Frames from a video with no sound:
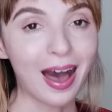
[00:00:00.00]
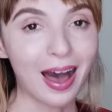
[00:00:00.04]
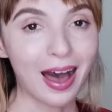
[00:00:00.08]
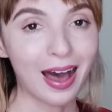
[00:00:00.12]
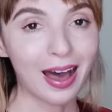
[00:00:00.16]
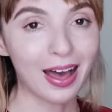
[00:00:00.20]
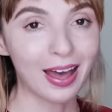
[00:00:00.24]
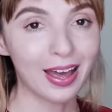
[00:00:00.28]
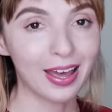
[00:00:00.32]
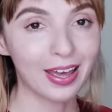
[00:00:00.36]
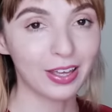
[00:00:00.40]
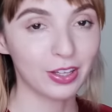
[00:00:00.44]

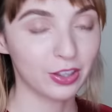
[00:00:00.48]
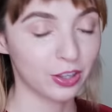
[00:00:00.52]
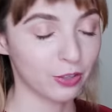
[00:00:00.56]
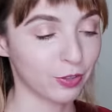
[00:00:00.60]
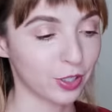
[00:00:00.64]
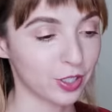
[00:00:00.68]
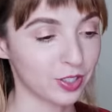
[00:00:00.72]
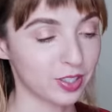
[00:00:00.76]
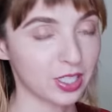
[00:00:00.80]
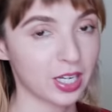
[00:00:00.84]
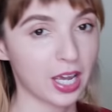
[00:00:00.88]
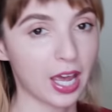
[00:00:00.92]
I the
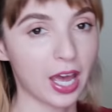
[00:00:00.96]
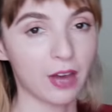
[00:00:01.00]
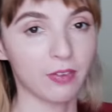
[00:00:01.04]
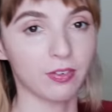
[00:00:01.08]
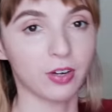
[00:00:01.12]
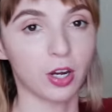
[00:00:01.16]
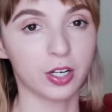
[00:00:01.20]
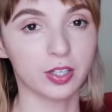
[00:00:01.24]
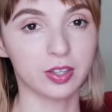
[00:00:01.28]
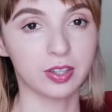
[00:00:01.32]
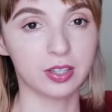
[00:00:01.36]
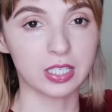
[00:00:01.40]
first thing I
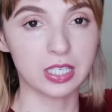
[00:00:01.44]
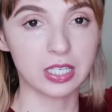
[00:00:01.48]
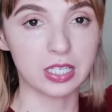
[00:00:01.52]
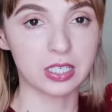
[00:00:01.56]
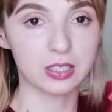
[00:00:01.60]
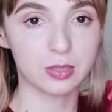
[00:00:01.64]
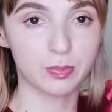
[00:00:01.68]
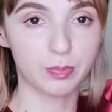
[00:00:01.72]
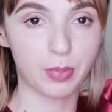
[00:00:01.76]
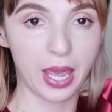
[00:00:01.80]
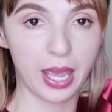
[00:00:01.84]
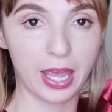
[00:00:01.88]
have are
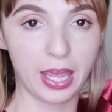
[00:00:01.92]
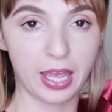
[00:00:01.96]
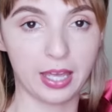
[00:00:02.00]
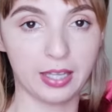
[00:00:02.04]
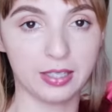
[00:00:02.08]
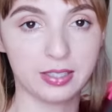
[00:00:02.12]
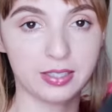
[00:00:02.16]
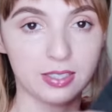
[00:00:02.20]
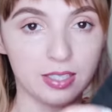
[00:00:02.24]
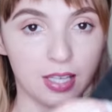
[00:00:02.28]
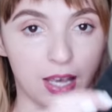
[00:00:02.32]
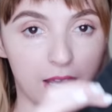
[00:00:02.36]
these
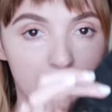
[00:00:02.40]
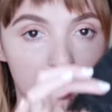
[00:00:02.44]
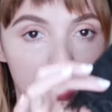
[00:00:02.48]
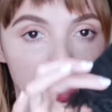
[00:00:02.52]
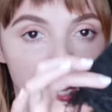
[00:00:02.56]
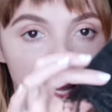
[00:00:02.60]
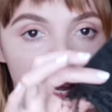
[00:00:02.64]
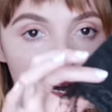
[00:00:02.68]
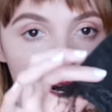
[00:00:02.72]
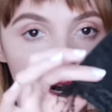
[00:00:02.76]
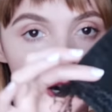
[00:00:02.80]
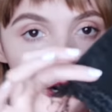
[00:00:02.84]
pants and
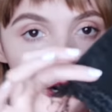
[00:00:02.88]
they